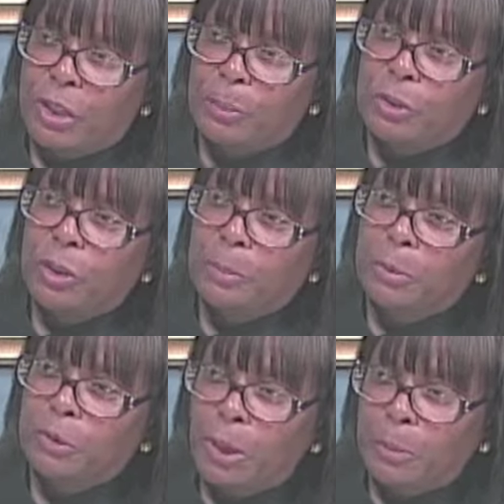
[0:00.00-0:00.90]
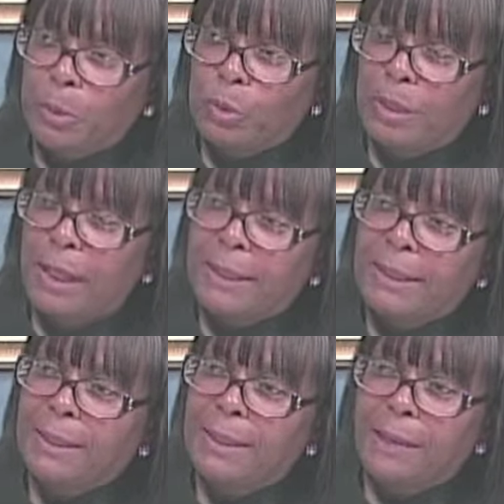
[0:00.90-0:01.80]

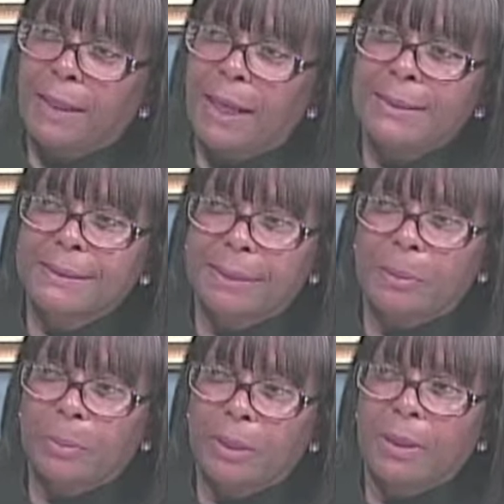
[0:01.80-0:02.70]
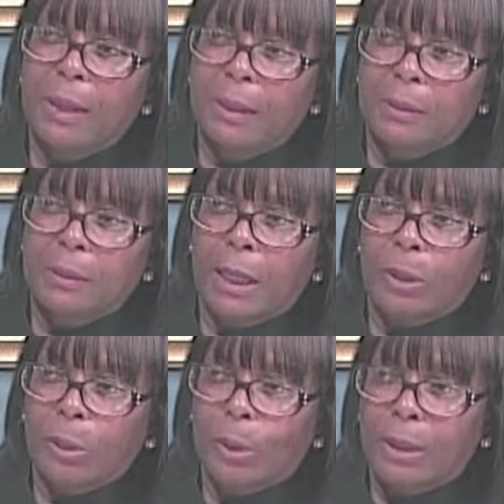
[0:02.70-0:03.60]

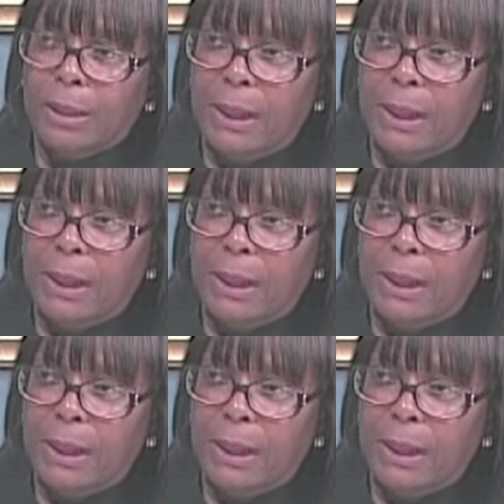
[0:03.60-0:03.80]
www.elizpl.org,